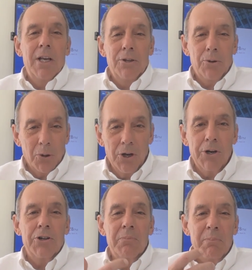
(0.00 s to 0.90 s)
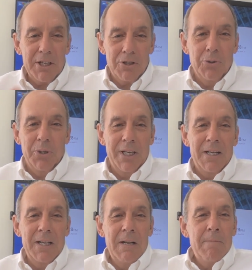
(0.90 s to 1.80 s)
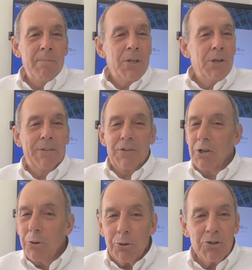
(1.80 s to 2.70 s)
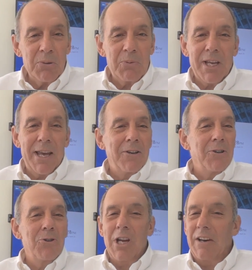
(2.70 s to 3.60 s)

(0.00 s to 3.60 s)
You learn by doing. You have to go through some cycles, you